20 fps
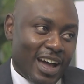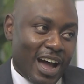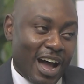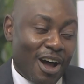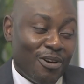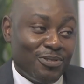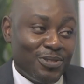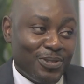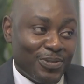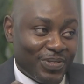
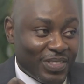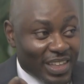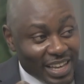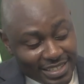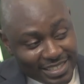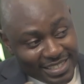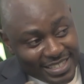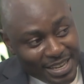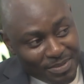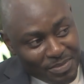out of
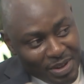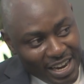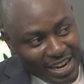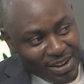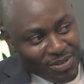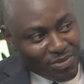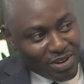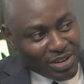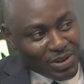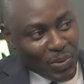that same
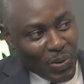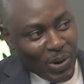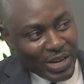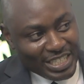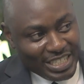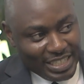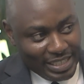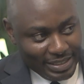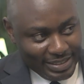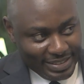100
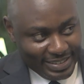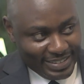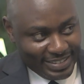kwacha,